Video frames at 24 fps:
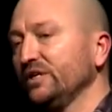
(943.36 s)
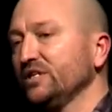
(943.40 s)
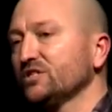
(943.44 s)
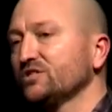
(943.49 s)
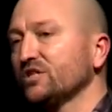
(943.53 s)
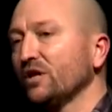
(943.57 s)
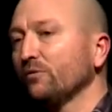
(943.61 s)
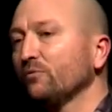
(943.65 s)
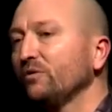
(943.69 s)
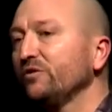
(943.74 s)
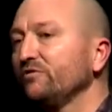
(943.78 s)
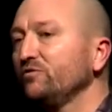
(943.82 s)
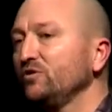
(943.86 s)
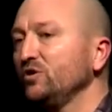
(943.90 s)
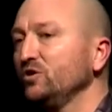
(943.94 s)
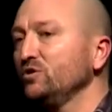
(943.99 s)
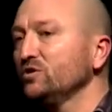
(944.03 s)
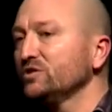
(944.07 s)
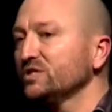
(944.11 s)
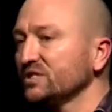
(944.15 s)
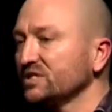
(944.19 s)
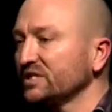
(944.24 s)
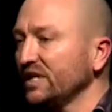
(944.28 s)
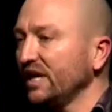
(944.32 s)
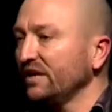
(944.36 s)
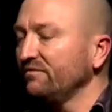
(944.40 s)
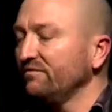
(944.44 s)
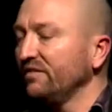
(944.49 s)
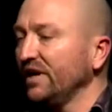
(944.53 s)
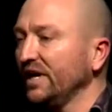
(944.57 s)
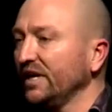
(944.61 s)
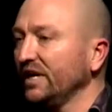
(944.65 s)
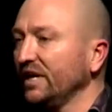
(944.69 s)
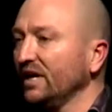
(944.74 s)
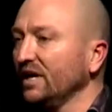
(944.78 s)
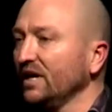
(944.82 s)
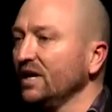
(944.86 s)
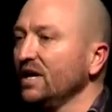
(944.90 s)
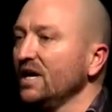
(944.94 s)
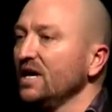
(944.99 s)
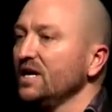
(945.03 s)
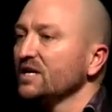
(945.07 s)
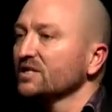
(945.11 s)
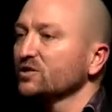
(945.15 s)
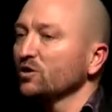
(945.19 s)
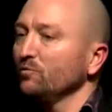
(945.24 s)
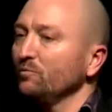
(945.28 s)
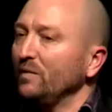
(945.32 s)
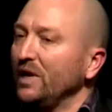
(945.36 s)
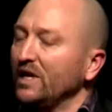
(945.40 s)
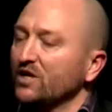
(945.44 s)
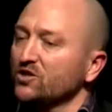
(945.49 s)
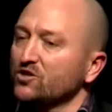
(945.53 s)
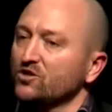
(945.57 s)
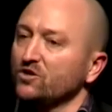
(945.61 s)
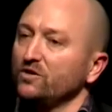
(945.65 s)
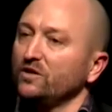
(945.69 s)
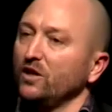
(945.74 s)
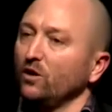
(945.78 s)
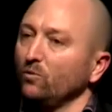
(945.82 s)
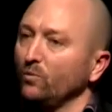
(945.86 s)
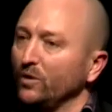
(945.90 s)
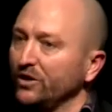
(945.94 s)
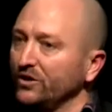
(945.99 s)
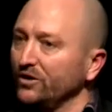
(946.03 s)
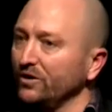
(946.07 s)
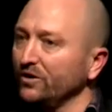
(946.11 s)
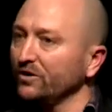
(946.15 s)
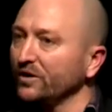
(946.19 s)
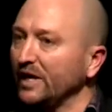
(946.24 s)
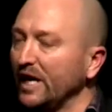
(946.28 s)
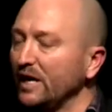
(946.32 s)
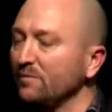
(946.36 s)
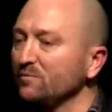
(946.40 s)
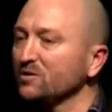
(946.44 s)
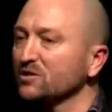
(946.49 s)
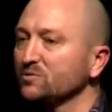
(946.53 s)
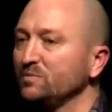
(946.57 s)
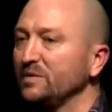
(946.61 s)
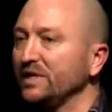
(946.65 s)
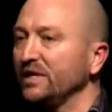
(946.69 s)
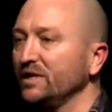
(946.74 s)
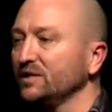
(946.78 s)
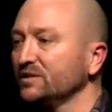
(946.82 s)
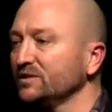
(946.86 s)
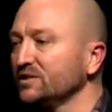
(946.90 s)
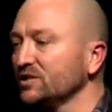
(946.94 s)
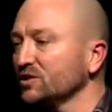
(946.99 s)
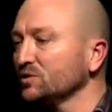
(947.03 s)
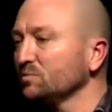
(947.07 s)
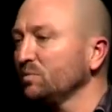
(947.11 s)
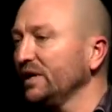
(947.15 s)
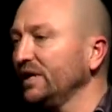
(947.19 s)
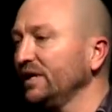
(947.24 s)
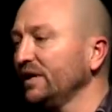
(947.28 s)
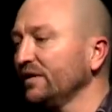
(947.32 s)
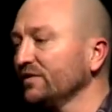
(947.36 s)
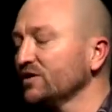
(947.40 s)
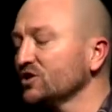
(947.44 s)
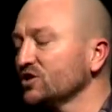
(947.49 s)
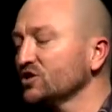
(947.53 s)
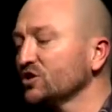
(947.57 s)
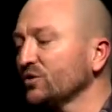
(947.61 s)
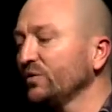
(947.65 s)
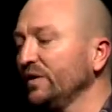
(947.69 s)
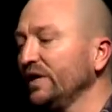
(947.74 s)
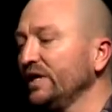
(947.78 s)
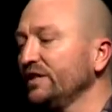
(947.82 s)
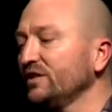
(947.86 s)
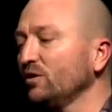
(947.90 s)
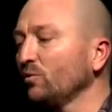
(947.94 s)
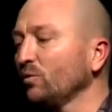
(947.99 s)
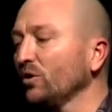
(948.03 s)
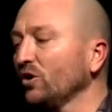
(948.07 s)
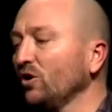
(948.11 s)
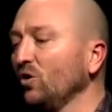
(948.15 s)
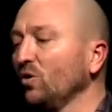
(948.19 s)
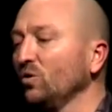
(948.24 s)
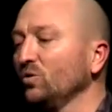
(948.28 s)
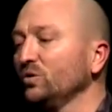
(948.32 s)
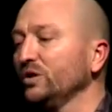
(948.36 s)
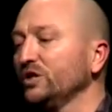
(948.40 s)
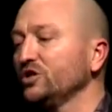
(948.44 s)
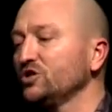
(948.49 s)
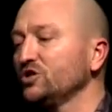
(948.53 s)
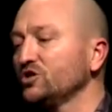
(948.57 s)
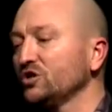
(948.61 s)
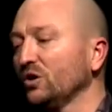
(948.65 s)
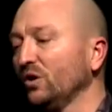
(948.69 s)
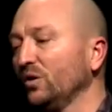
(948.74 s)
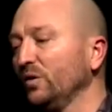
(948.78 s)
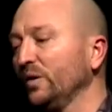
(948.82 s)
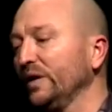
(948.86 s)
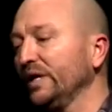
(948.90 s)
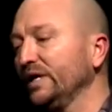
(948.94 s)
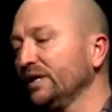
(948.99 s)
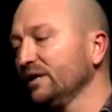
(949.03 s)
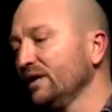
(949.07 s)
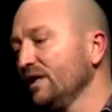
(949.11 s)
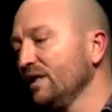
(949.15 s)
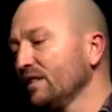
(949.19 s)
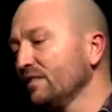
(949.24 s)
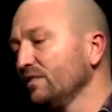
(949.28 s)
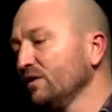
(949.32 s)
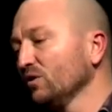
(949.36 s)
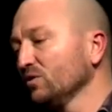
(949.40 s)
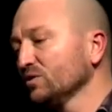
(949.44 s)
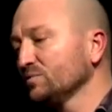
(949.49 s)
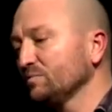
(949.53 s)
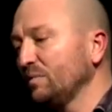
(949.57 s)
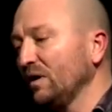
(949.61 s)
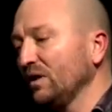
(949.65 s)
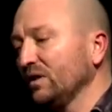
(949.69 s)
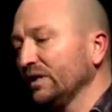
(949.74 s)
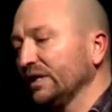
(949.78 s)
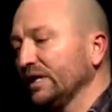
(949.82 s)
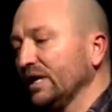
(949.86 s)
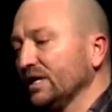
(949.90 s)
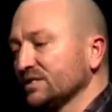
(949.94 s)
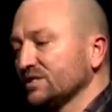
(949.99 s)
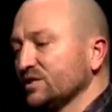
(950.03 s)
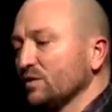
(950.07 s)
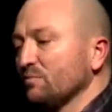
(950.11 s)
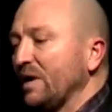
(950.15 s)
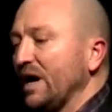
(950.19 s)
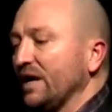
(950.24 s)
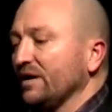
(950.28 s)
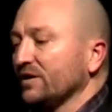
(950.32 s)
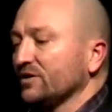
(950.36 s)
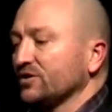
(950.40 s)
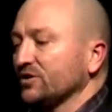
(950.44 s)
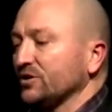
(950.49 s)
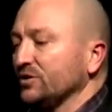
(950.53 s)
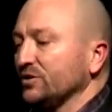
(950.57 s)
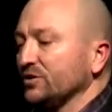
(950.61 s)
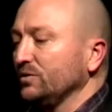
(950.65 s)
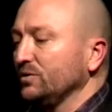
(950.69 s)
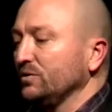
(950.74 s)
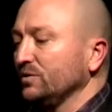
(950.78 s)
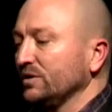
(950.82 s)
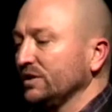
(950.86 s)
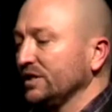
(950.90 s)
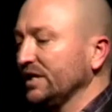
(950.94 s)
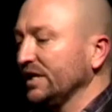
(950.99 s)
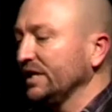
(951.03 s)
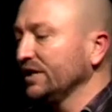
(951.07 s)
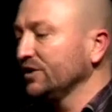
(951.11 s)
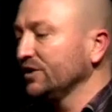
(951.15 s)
that we've used inside Vega to make sure that when your game is being displayed on the screen, that we're only showing those polygons that matter to the end